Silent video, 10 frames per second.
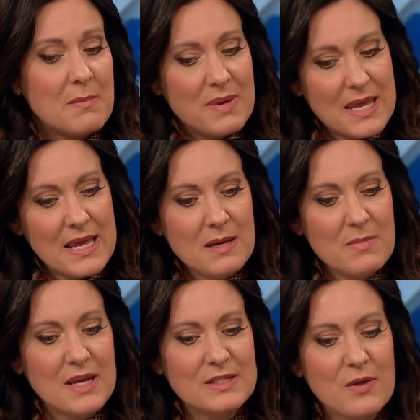be in
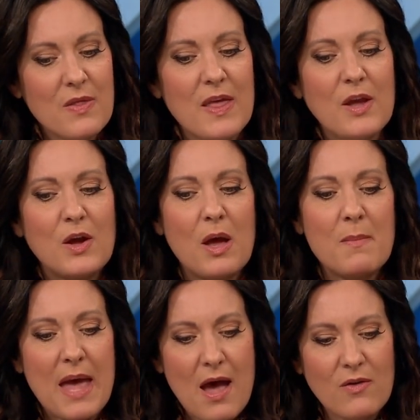me so that they could
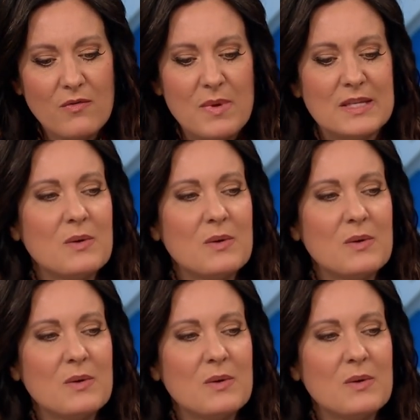come out of me.